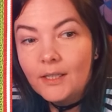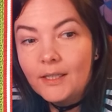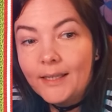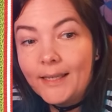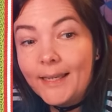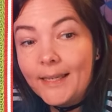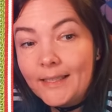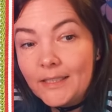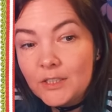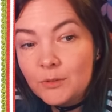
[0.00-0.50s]

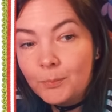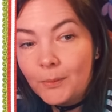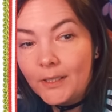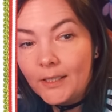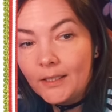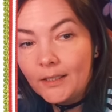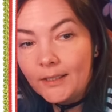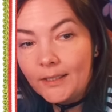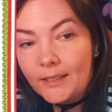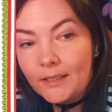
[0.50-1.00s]
is
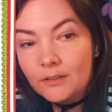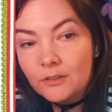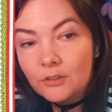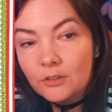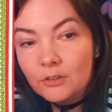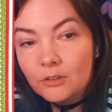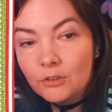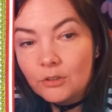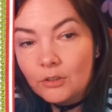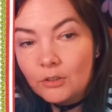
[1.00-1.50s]
being linked
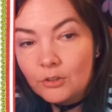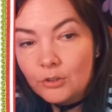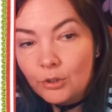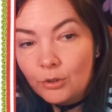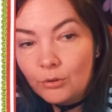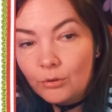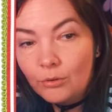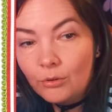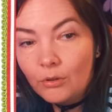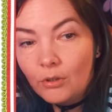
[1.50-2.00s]

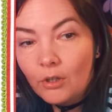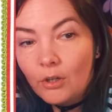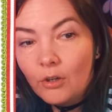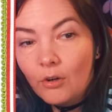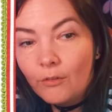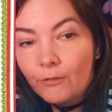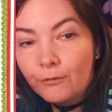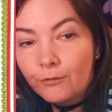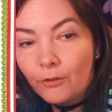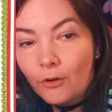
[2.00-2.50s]
to
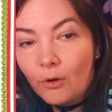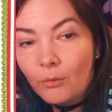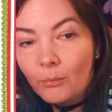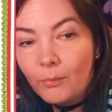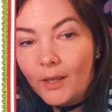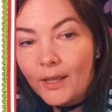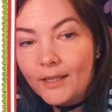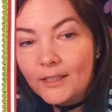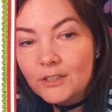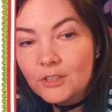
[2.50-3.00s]
from
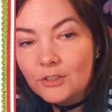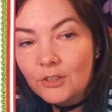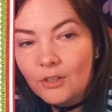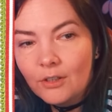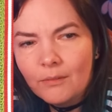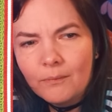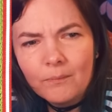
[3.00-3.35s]
external